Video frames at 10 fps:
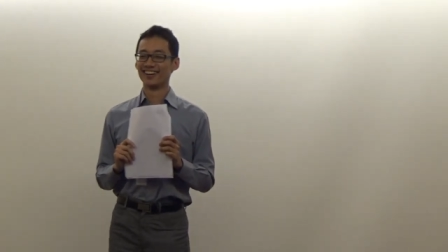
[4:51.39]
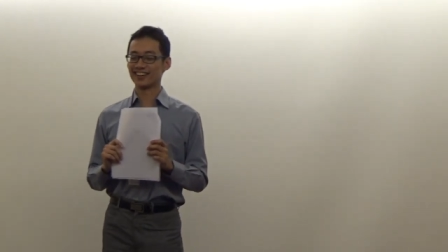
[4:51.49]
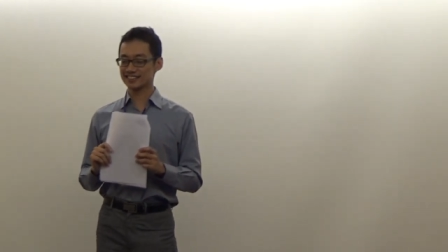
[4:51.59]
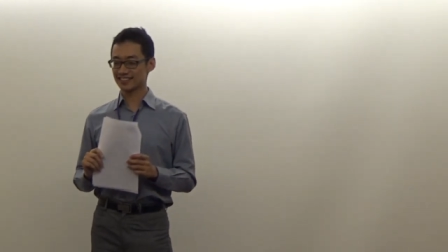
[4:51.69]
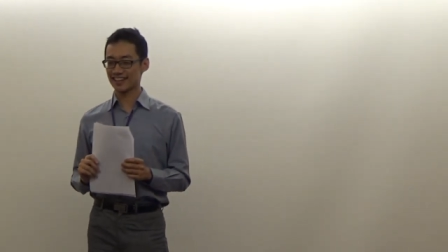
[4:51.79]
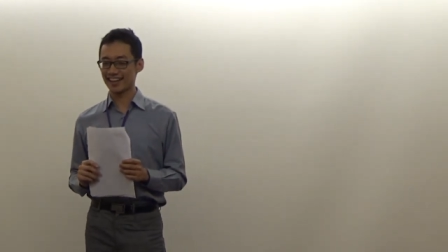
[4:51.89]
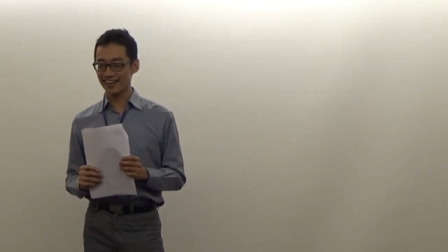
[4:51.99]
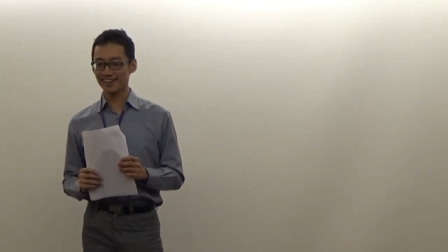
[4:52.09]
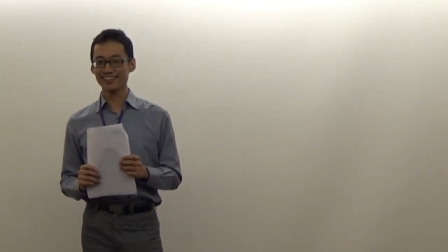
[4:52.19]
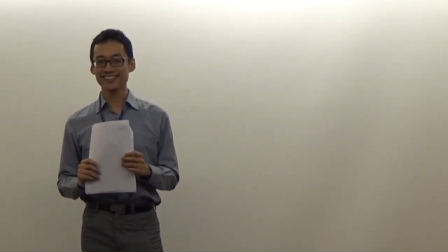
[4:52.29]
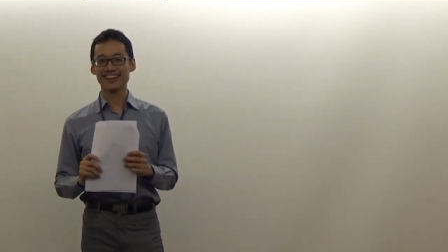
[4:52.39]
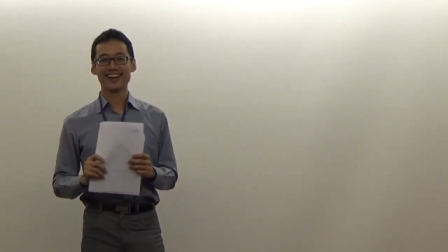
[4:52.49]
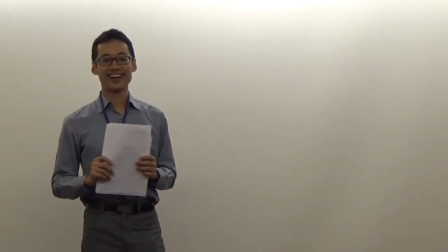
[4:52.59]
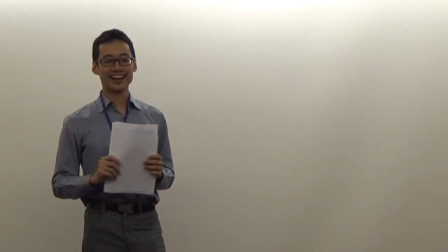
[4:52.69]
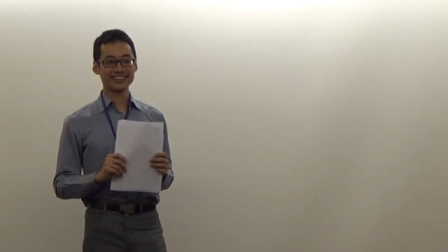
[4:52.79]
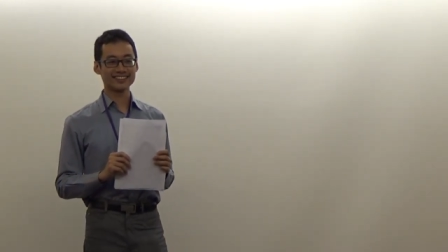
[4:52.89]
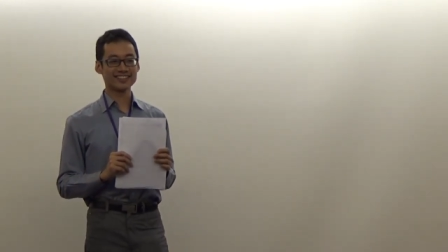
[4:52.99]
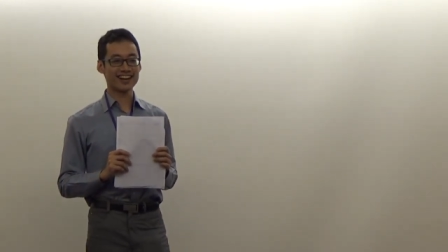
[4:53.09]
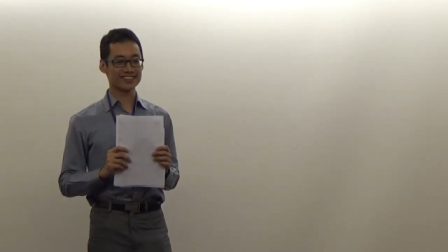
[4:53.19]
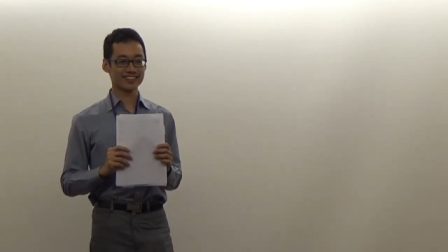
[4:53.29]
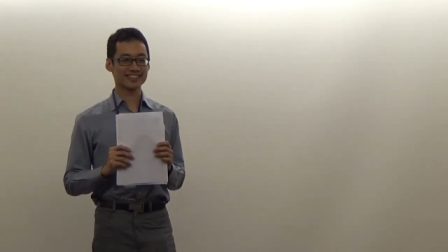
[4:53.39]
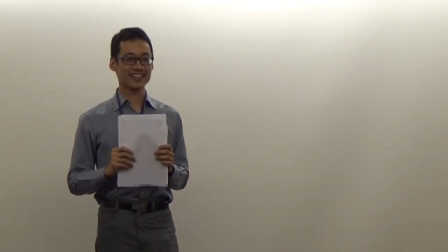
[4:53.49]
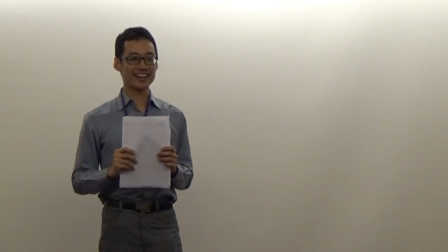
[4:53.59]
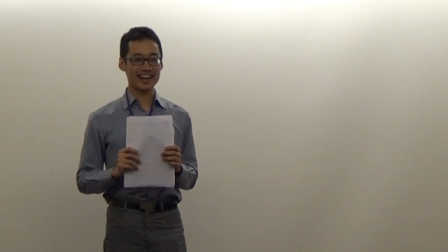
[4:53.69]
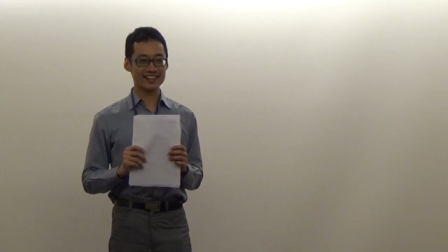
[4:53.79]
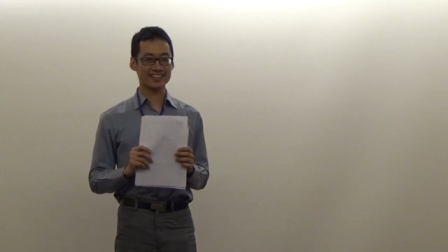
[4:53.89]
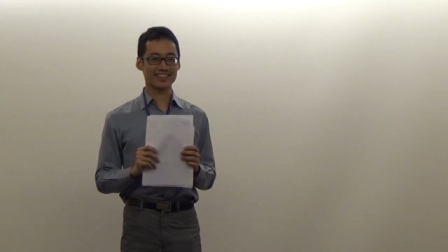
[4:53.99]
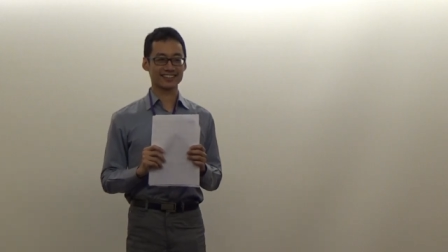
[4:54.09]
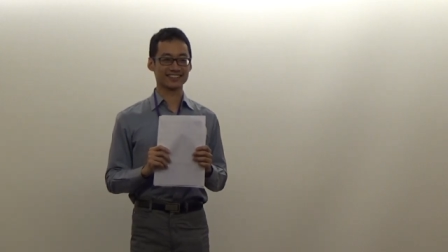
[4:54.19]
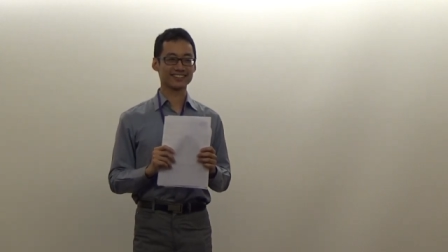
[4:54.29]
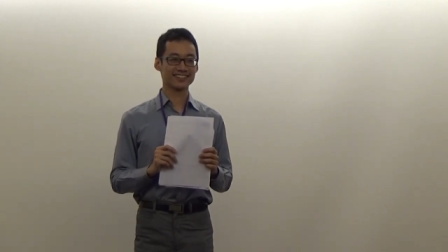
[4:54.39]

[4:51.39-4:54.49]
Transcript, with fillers: what the hell? I didn't understand anything.